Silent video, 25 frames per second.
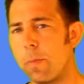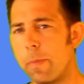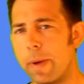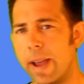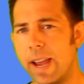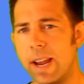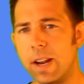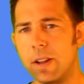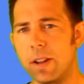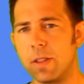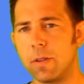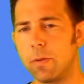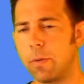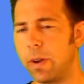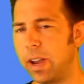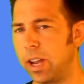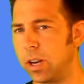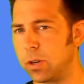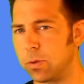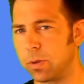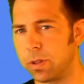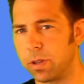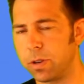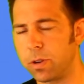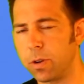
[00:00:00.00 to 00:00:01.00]
domain and the
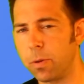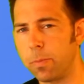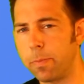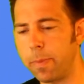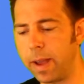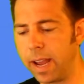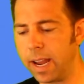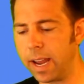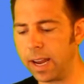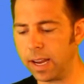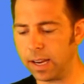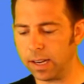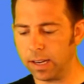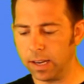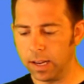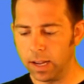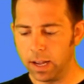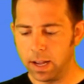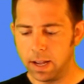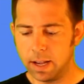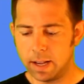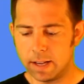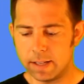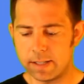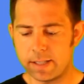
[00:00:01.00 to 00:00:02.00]
range. Well, the domain
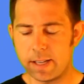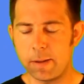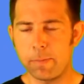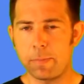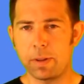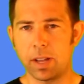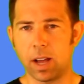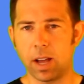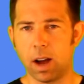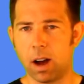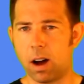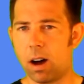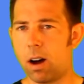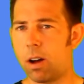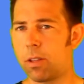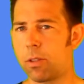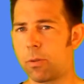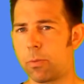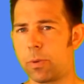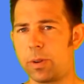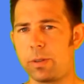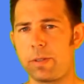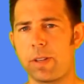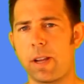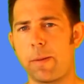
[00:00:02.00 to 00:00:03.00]
is simply all
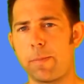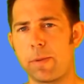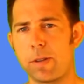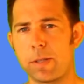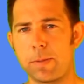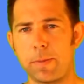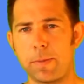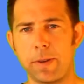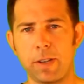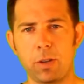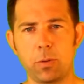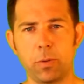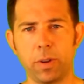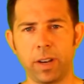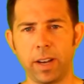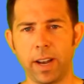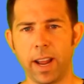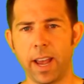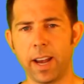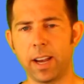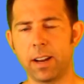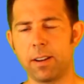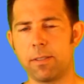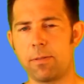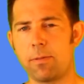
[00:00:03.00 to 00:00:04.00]
the real numbers between
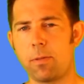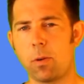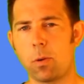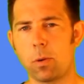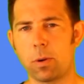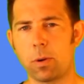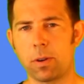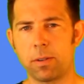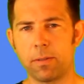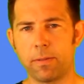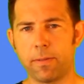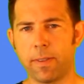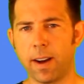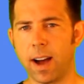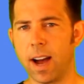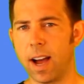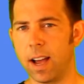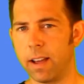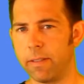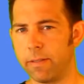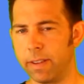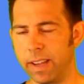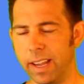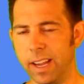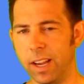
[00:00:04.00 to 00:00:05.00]
negative 4 and
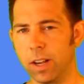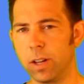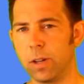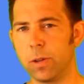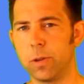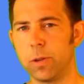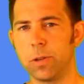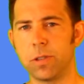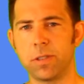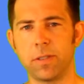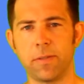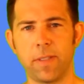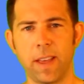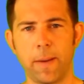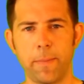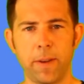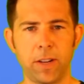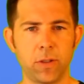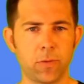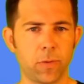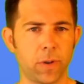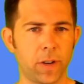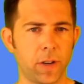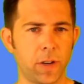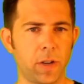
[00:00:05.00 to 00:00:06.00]
5 inclusive. That
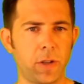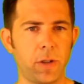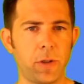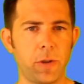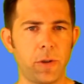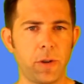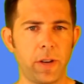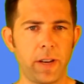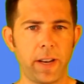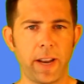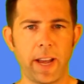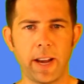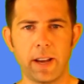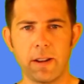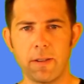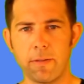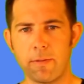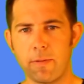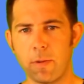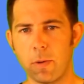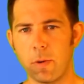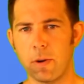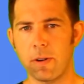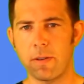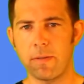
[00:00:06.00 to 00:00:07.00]
means we're including
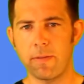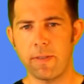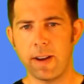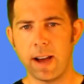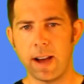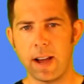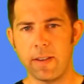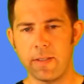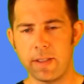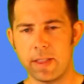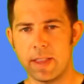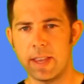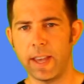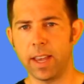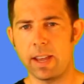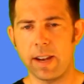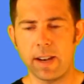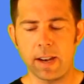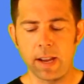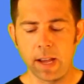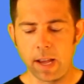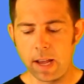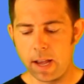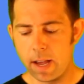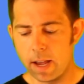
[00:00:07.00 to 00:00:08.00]
negative 4 and 5 at the
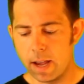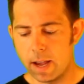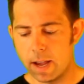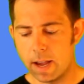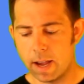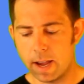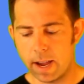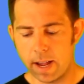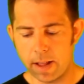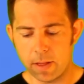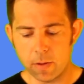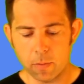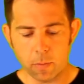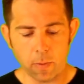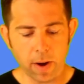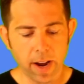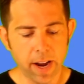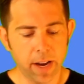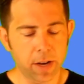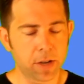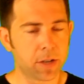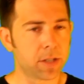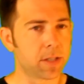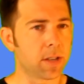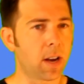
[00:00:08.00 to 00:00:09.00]
end. And the
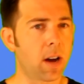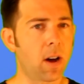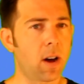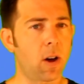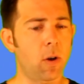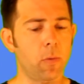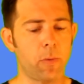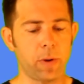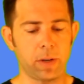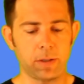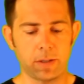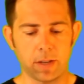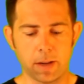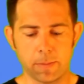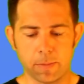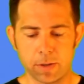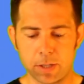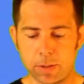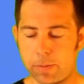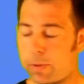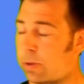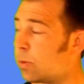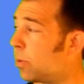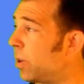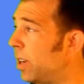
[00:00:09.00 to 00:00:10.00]
range is all real
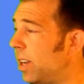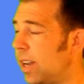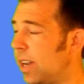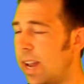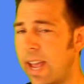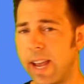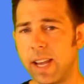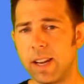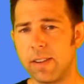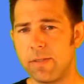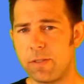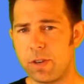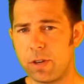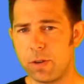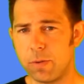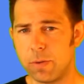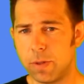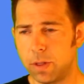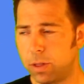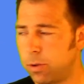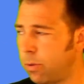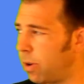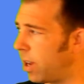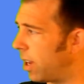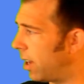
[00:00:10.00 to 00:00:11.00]
numbers between negative
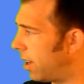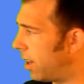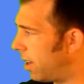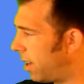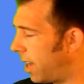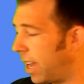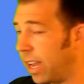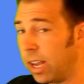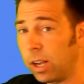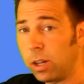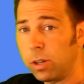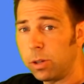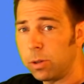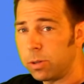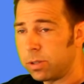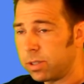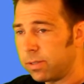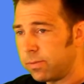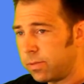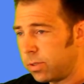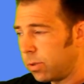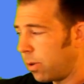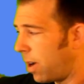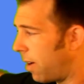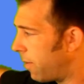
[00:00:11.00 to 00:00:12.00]
2 and 3
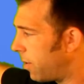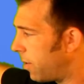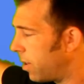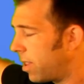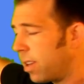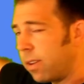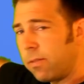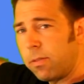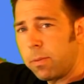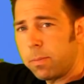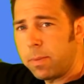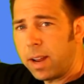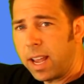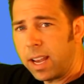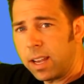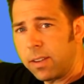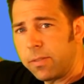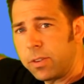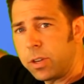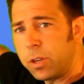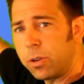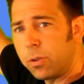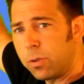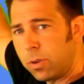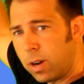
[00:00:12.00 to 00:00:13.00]
inclusive. So everything from
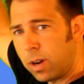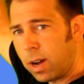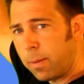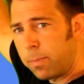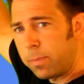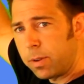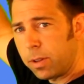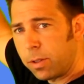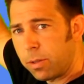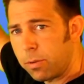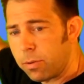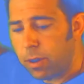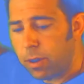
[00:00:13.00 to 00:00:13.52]
negative 2 up to